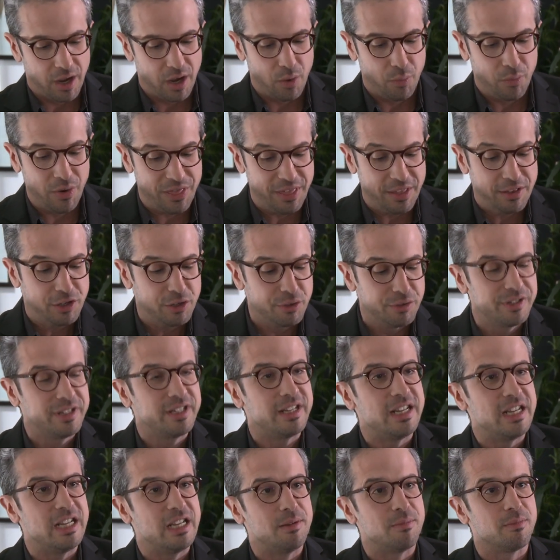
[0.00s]
within your
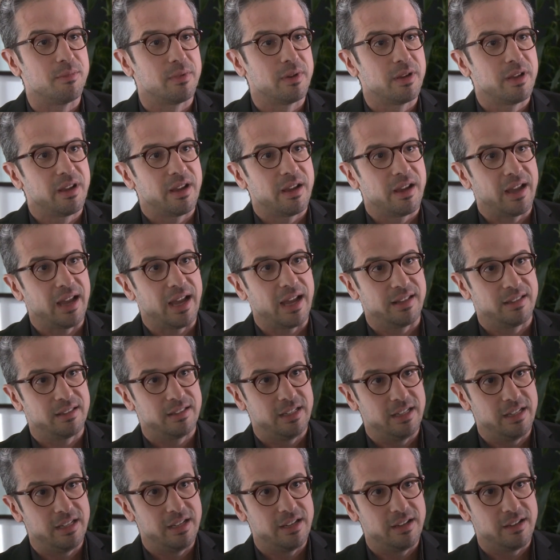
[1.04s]
team at
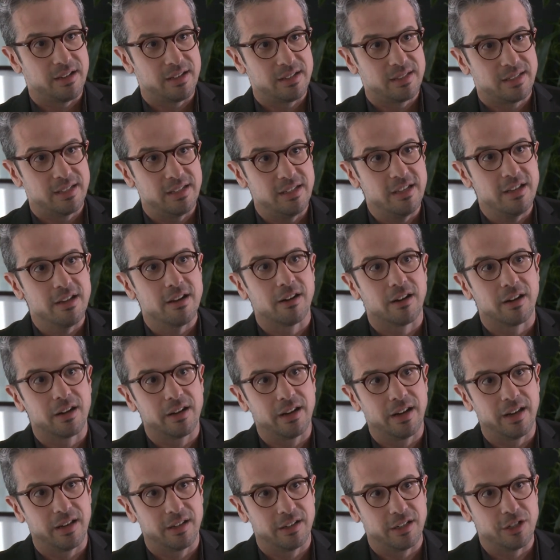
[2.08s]
the
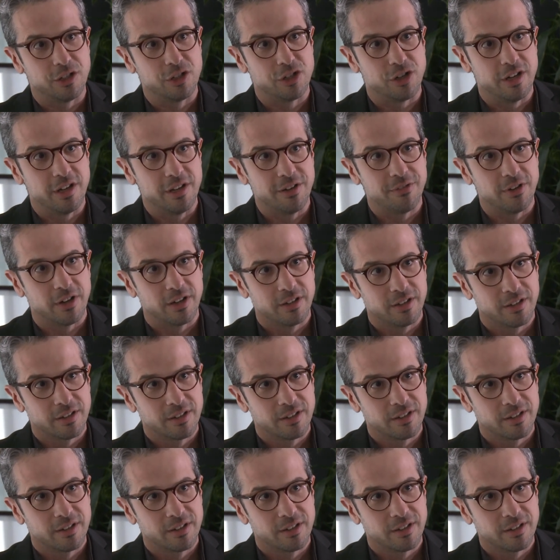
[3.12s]
CERN in Geneva?